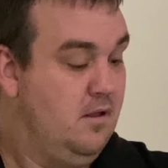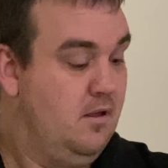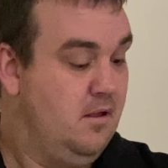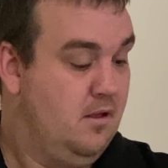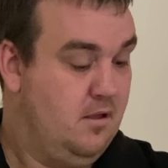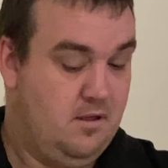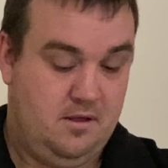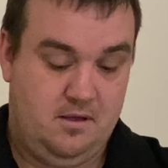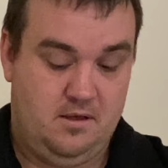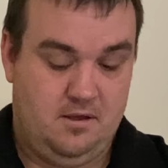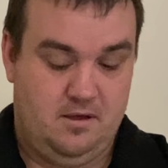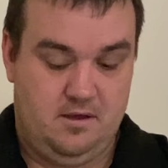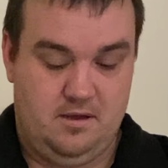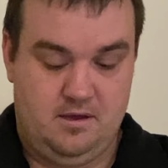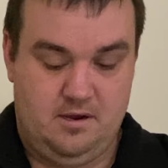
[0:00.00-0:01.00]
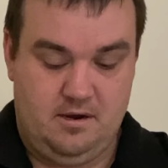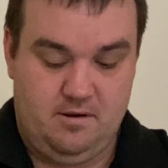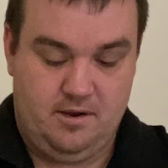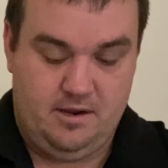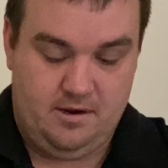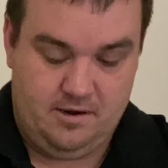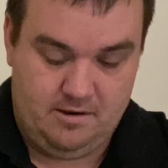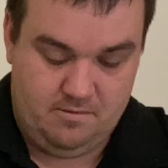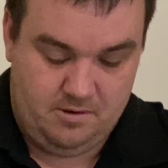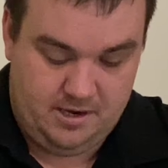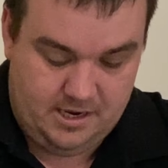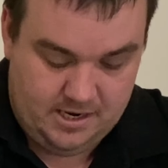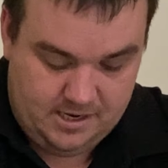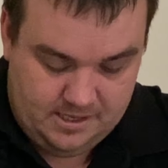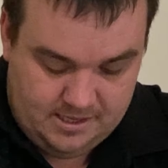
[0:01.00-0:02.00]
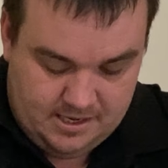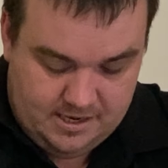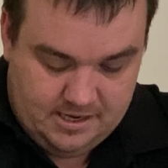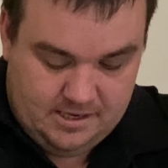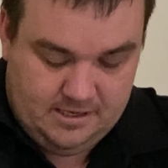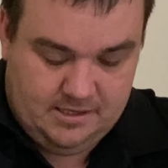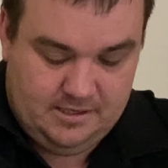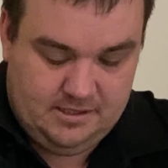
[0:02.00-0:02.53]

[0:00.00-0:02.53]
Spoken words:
Alright, that will get in there.